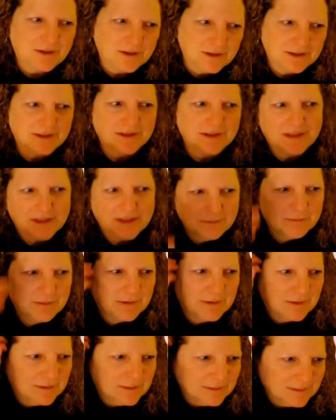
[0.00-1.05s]
good and
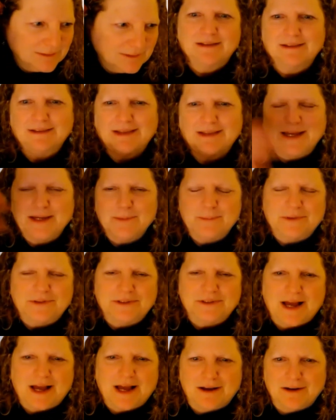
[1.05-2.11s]
evil, light will
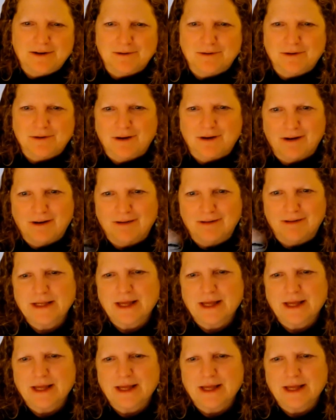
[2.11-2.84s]
conquer all.